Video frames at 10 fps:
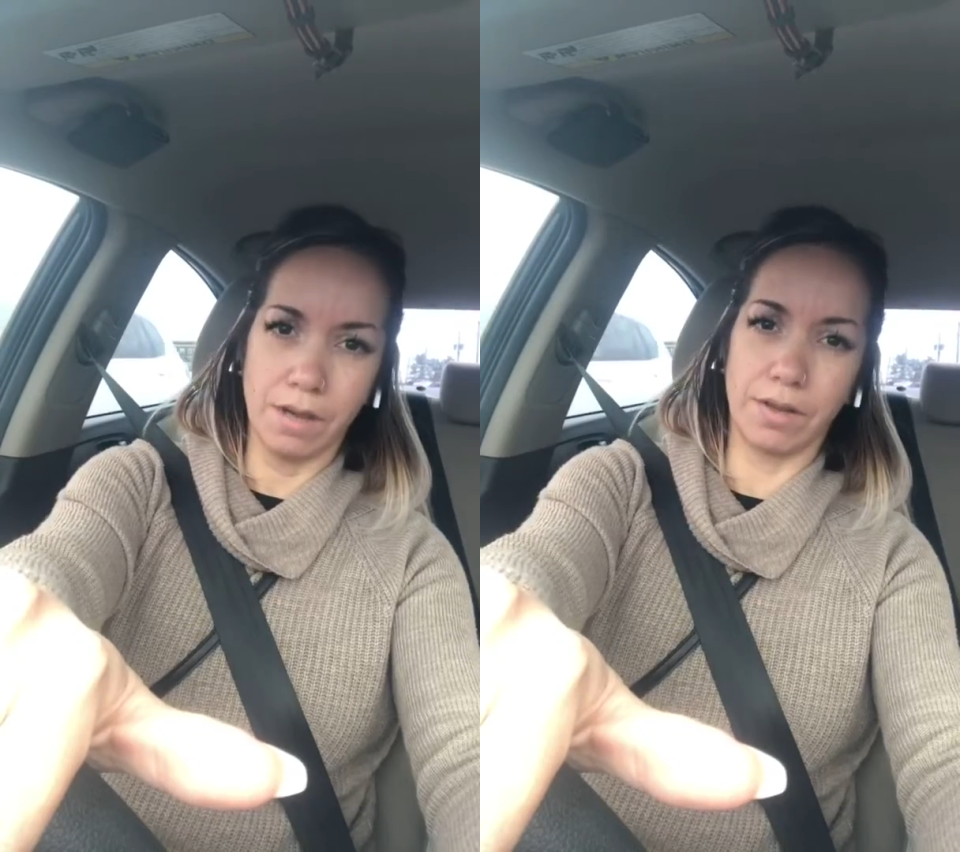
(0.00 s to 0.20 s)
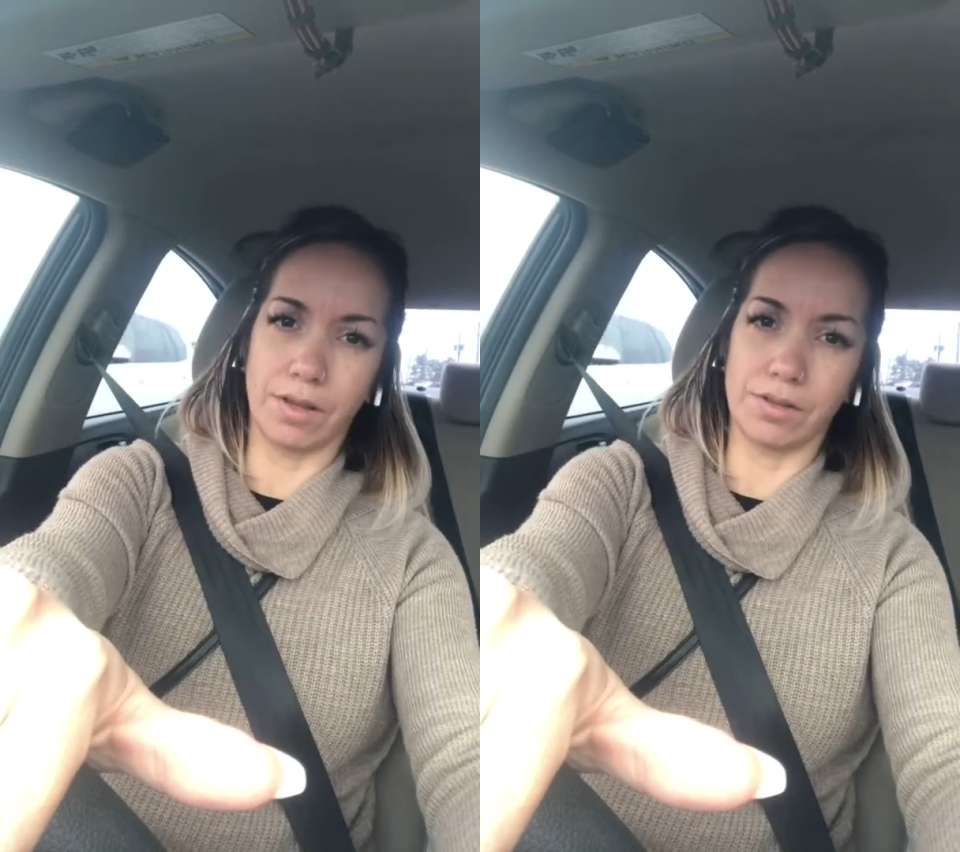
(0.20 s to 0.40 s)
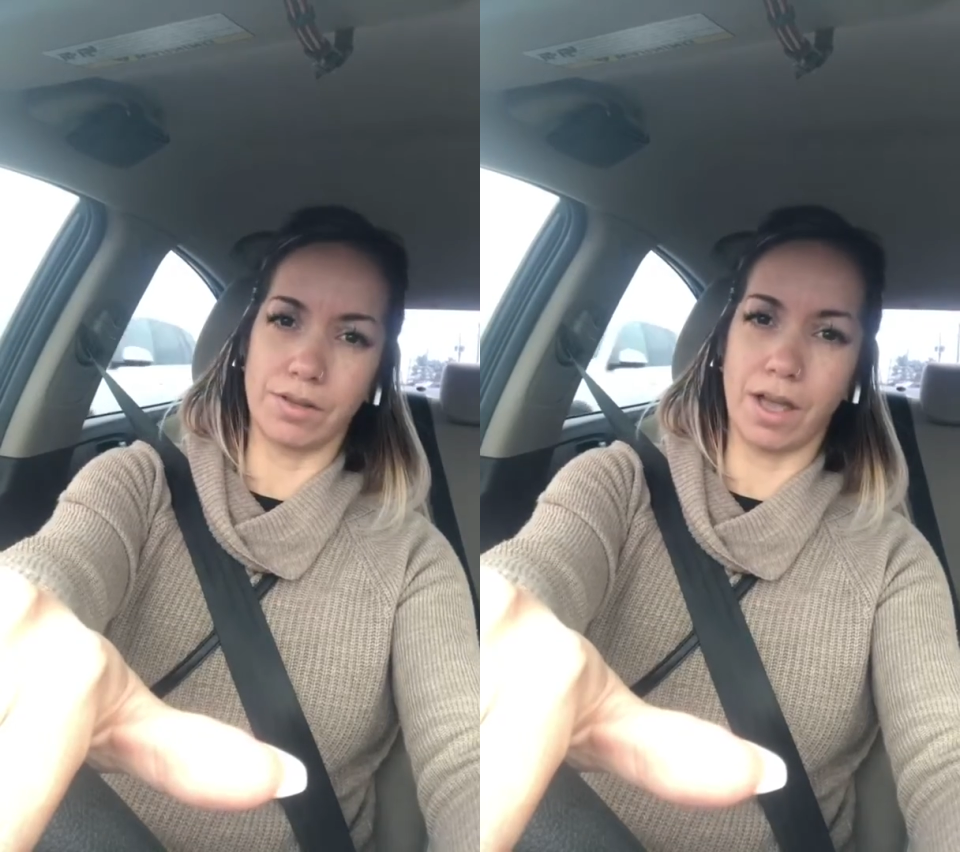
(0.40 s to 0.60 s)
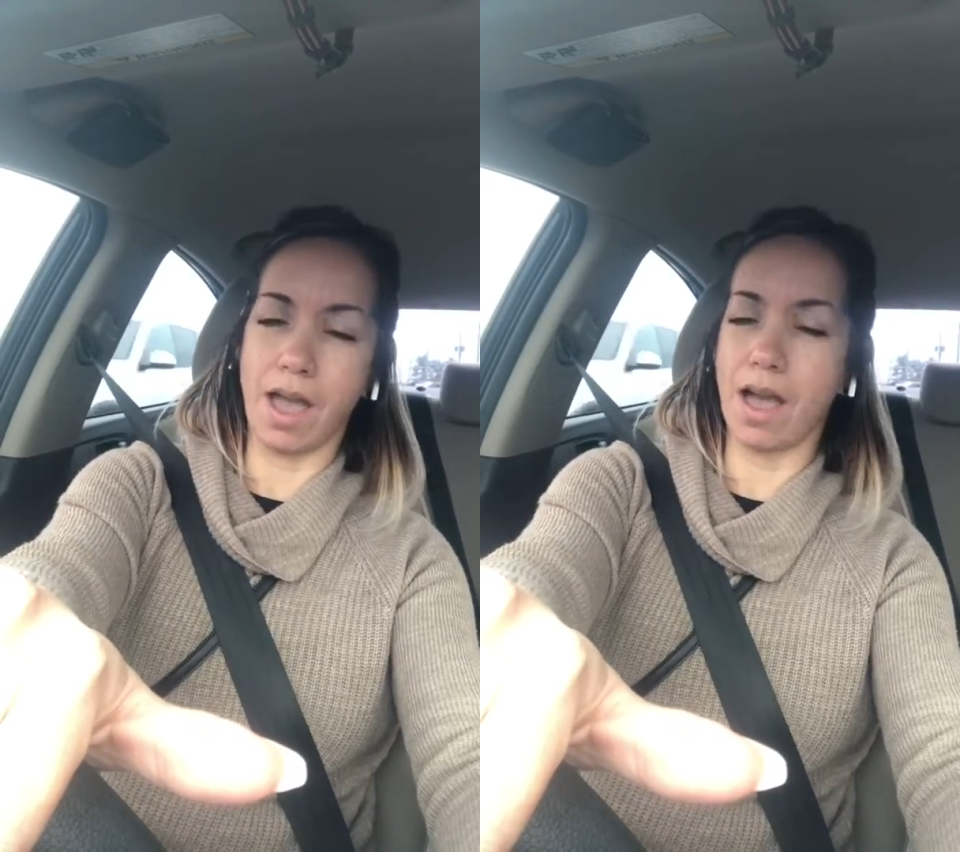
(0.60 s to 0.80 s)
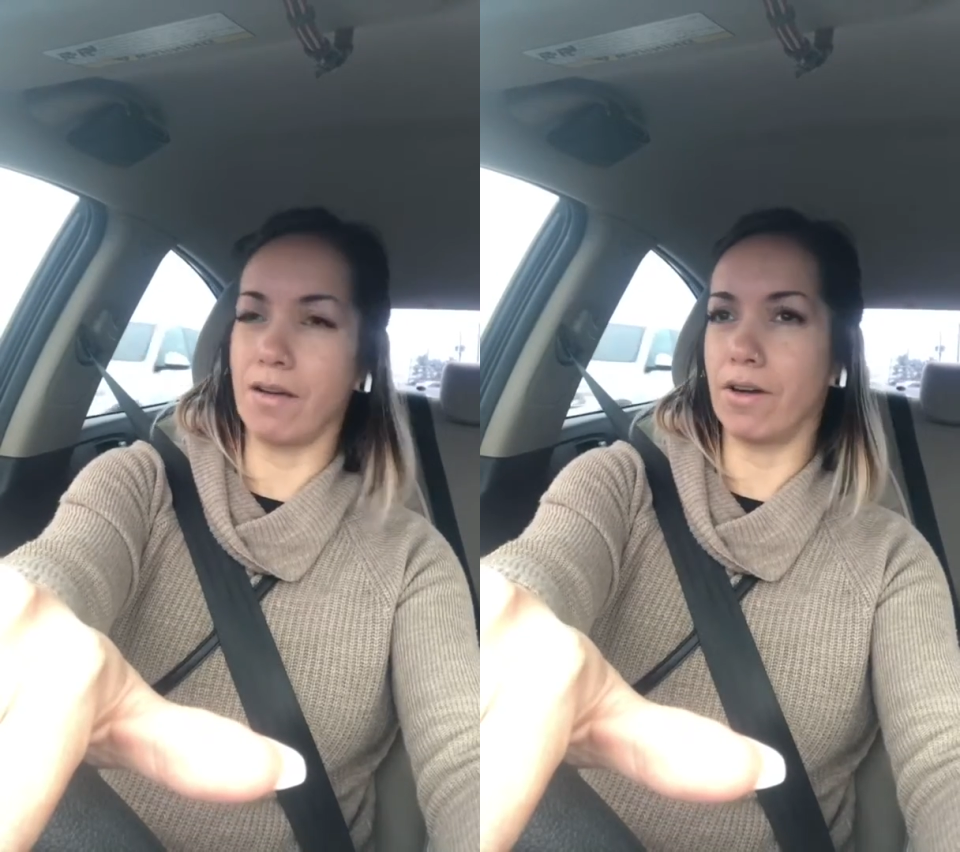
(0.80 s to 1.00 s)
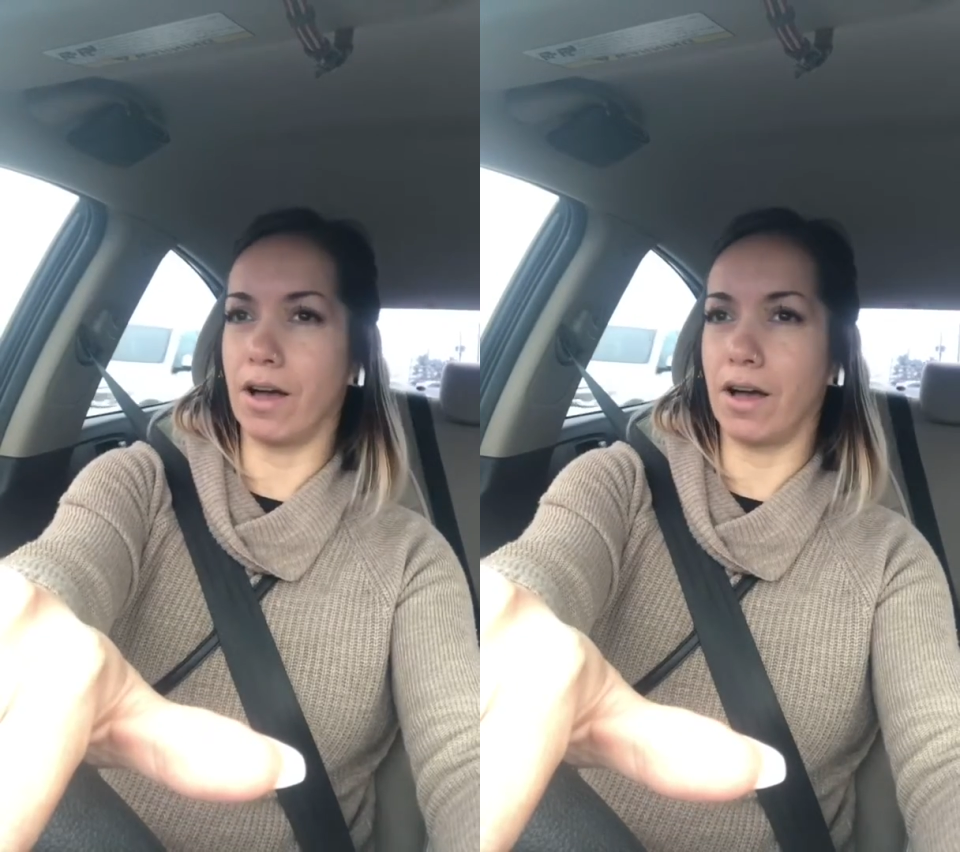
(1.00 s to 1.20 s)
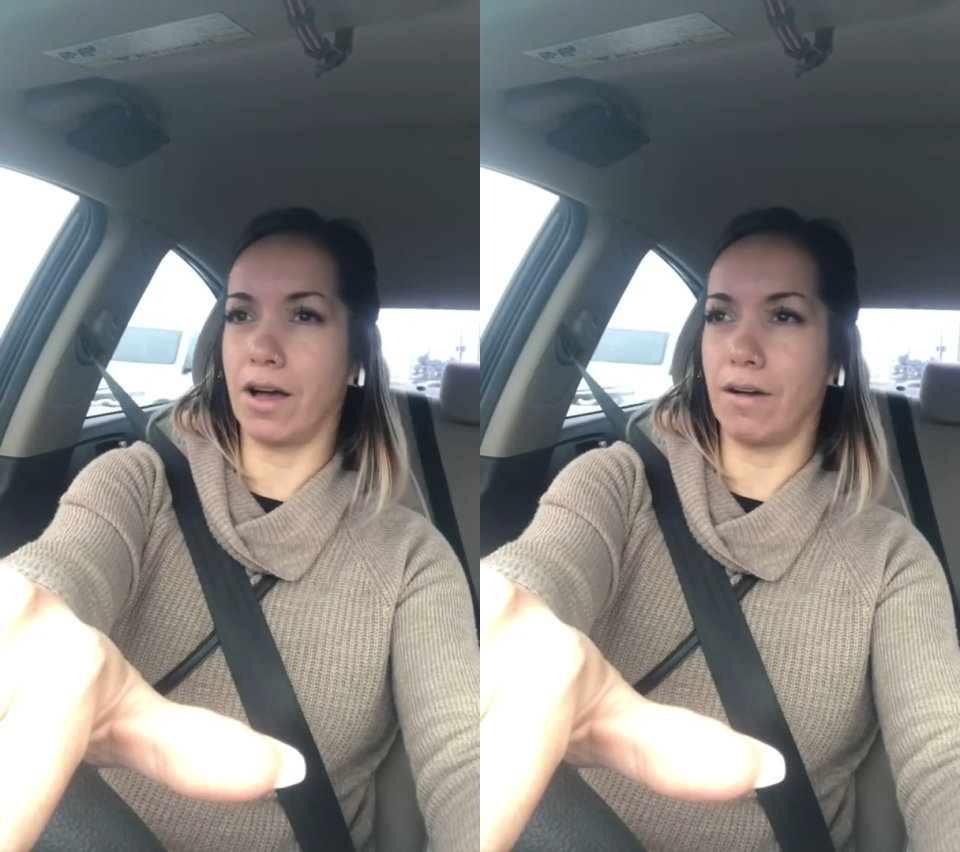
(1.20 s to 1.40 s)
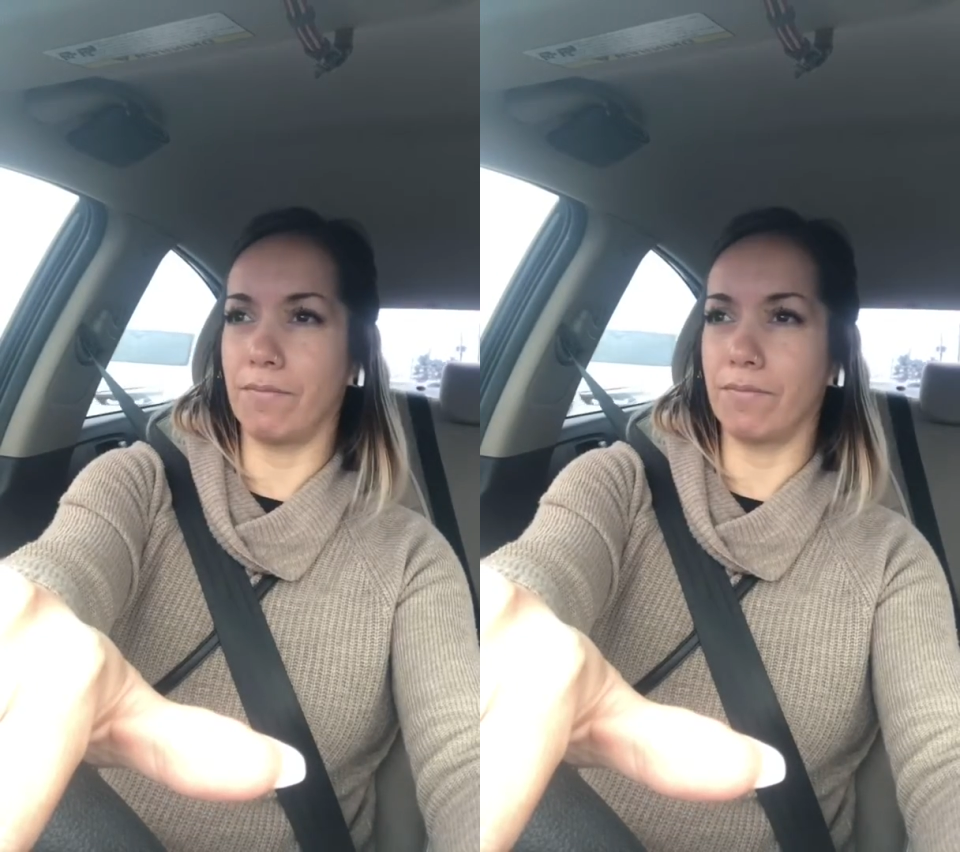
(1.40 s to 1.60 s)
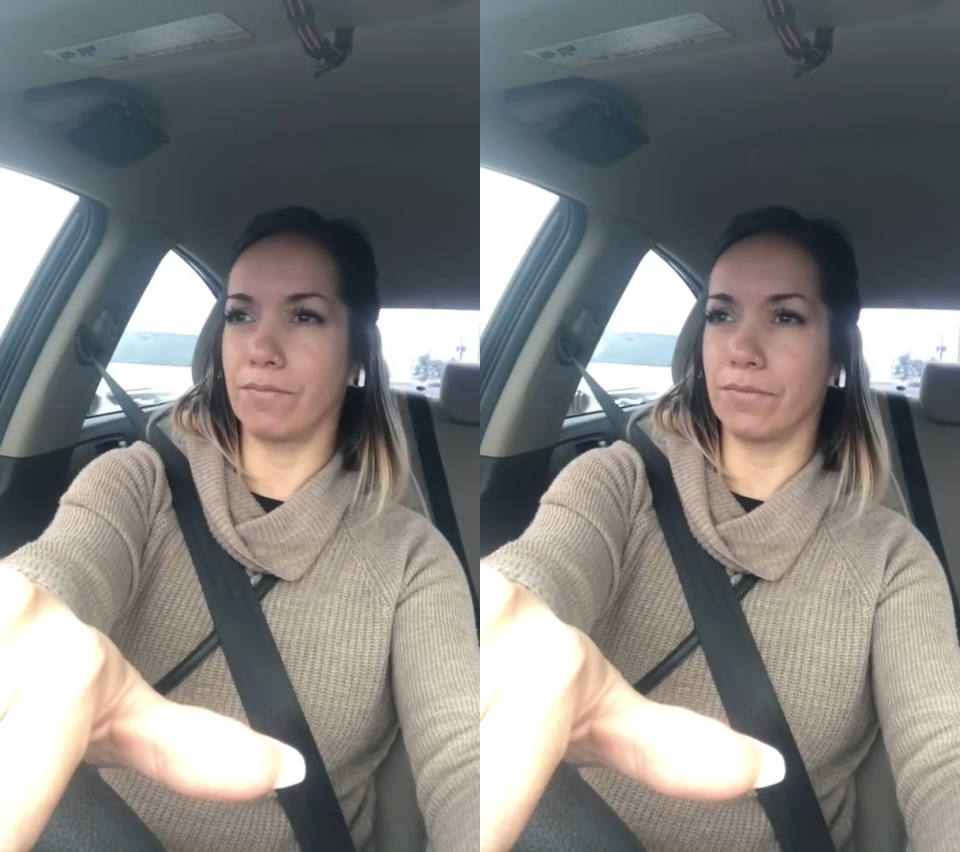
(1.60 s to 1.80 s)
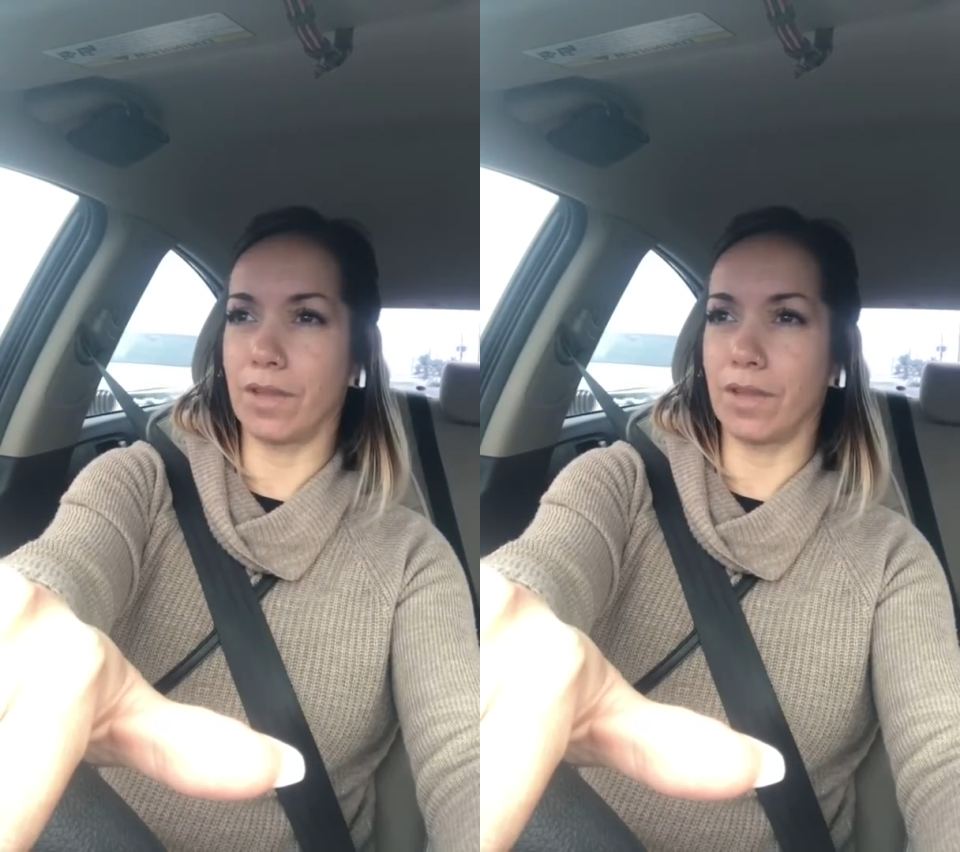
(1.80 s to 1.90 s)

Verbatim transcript: because you have um,